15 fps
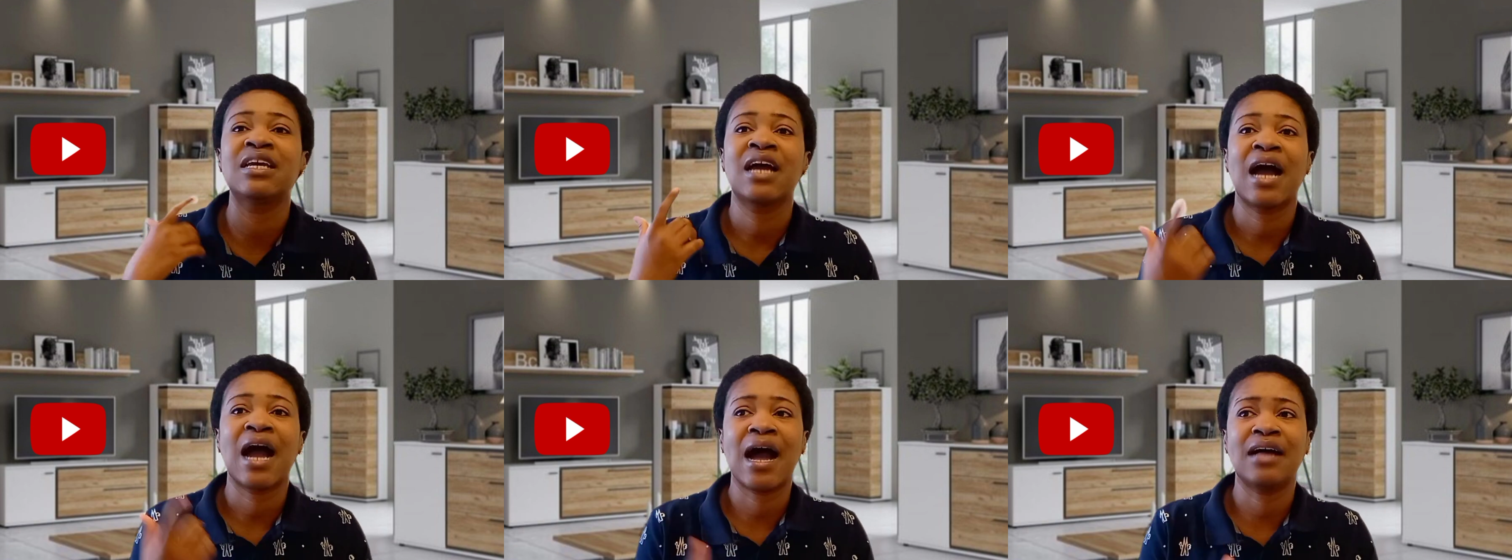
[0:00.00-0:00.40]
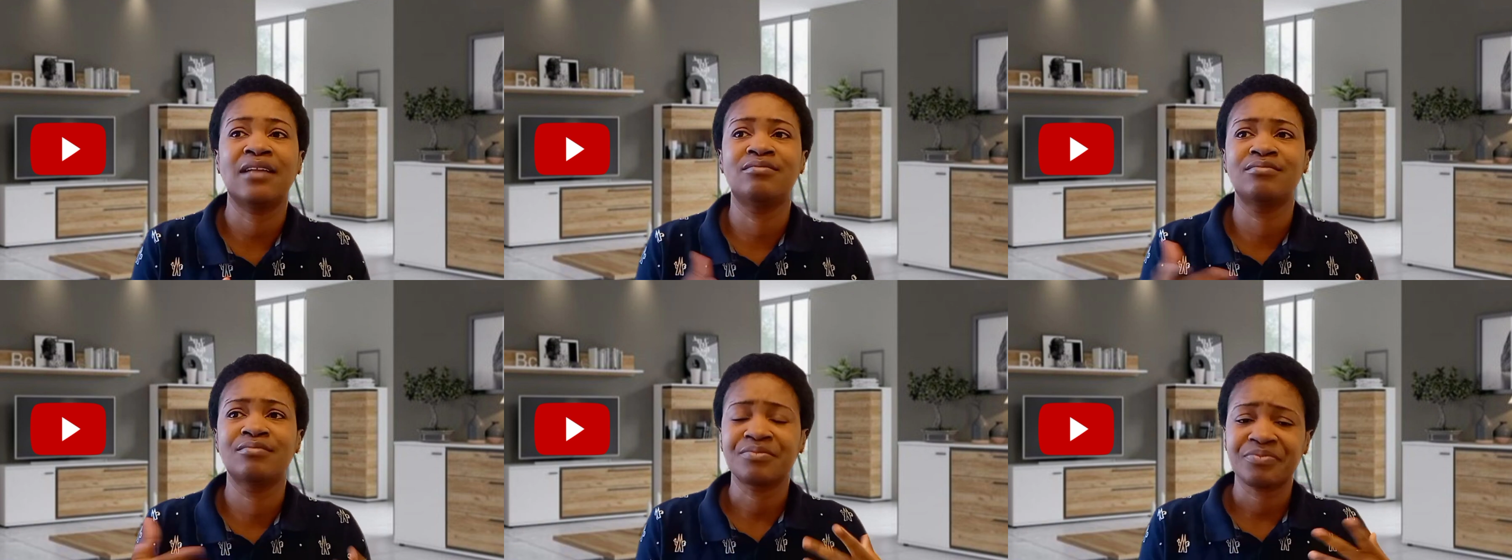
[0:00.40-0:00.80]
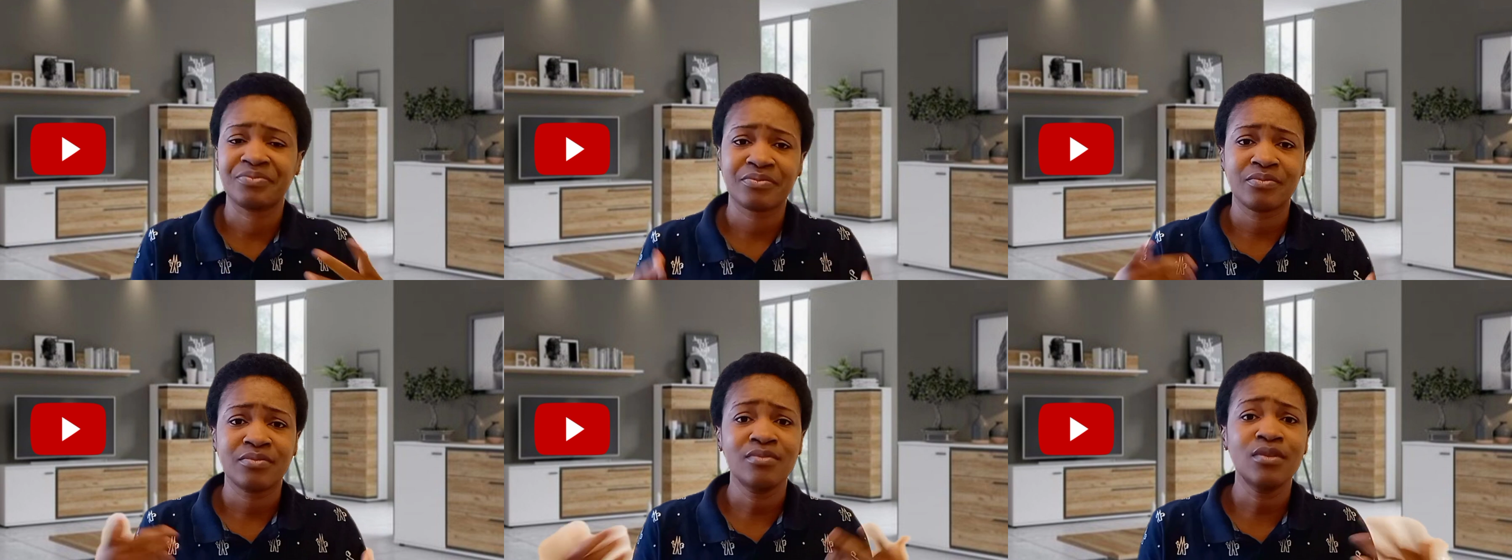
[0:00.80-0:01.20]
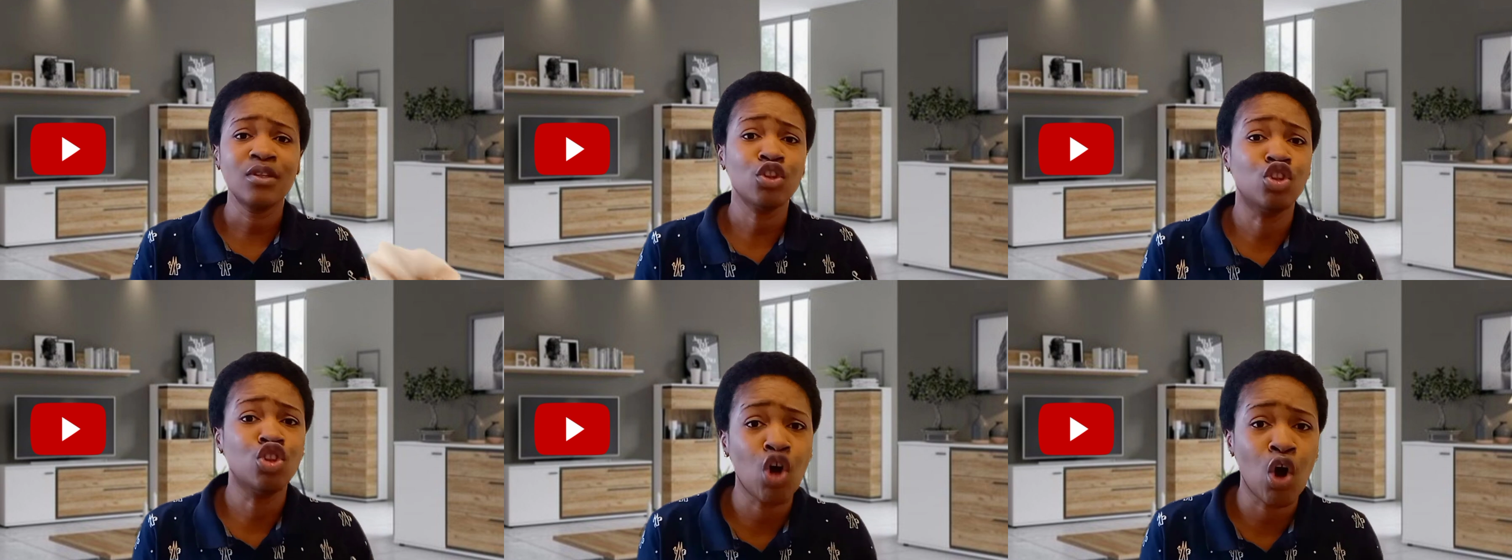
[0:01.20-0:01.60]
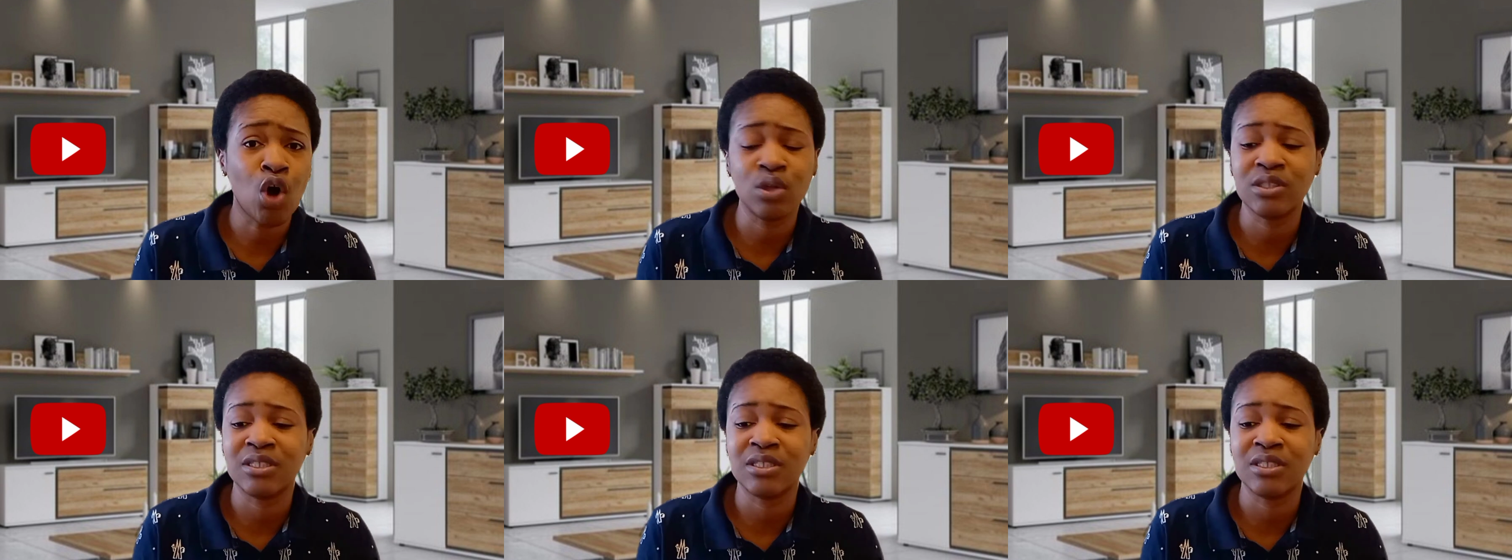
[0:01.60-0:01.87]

and nut.